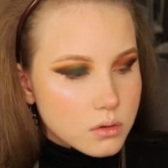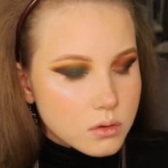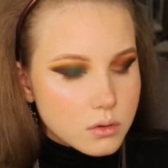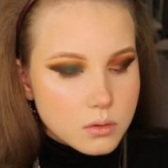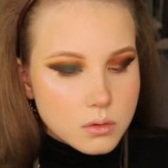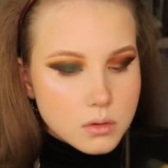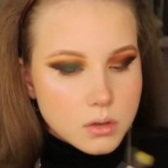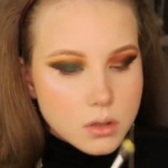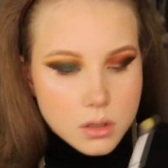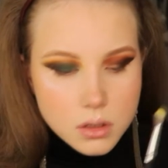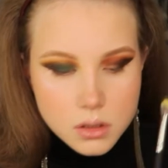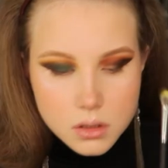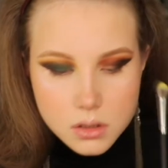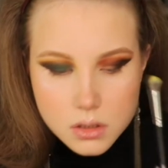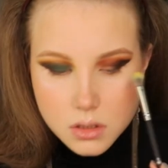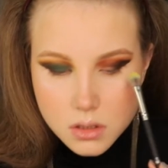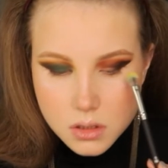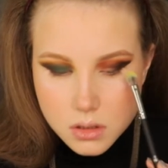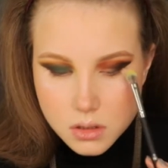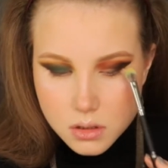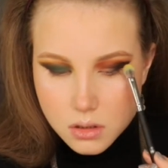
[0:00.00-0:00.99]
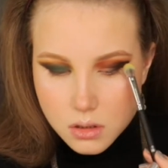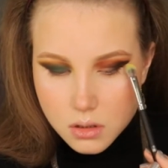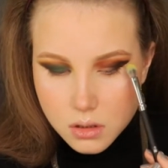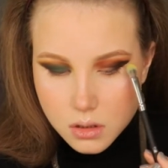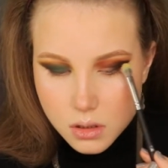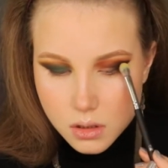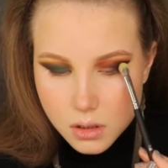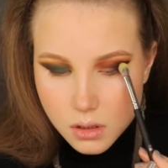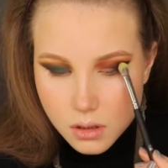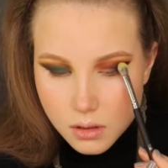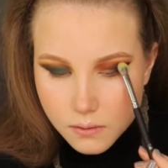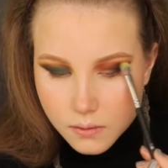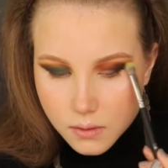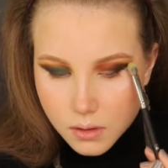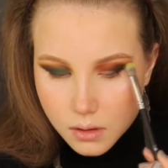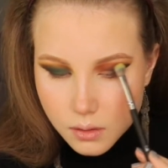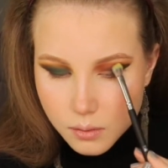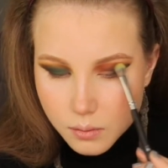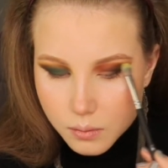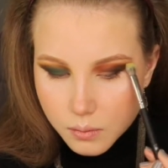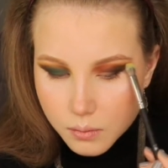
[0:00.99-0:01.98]
I'm gonna start
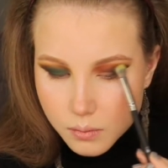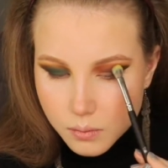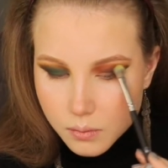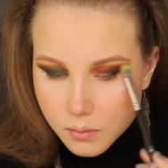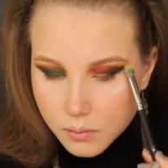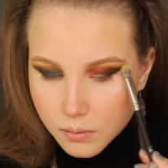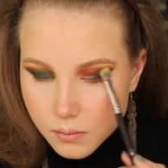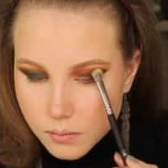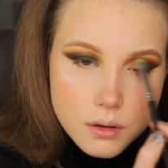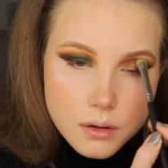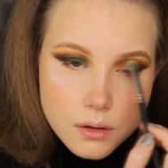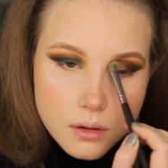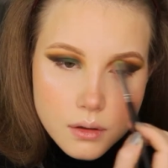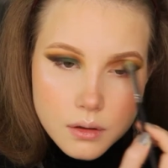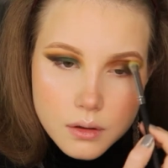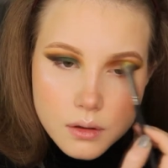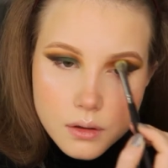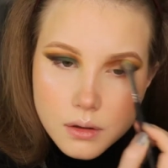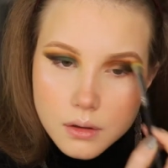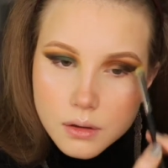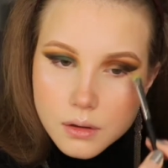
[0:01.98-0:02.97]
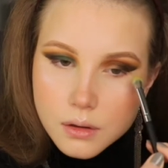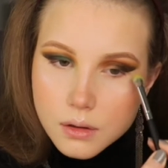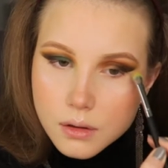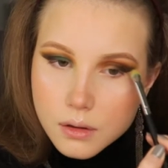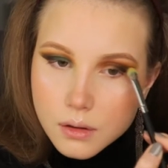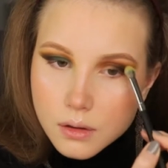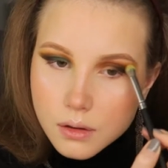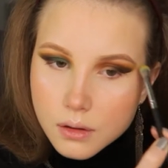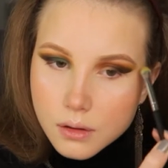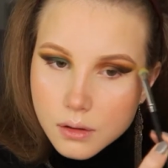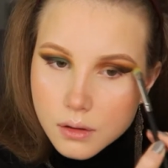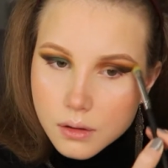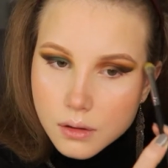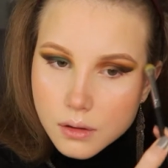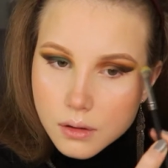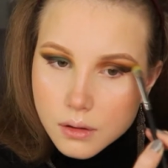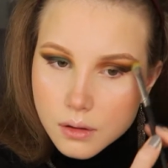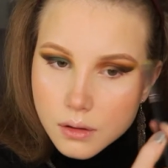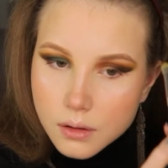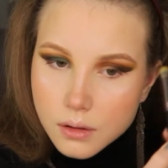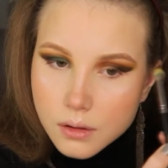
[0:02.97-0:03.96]
mixing all
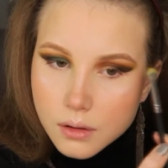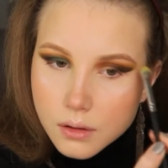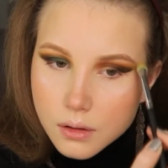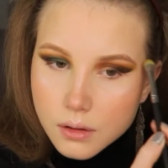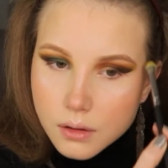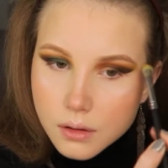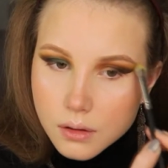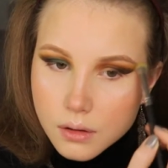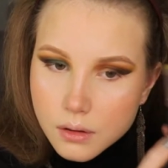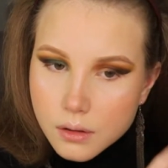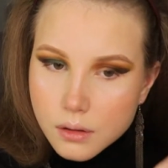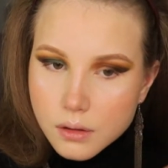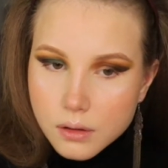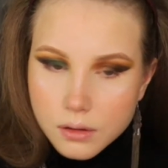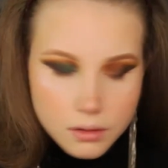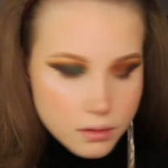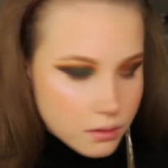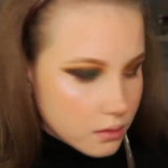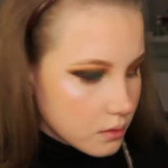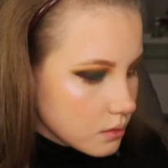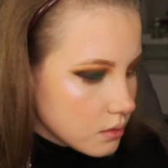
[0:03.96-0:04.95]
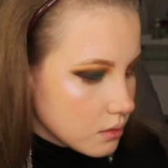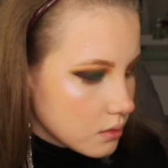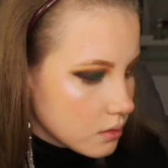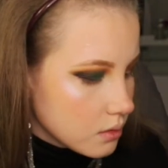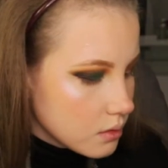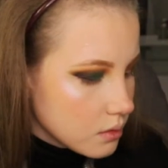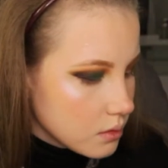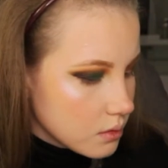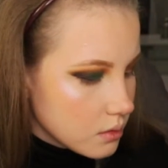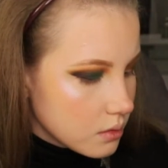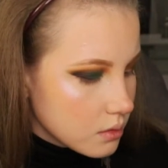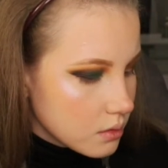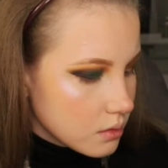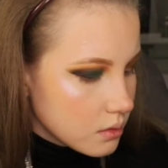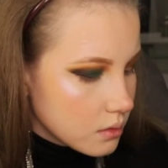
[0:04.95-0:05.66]
these colors together.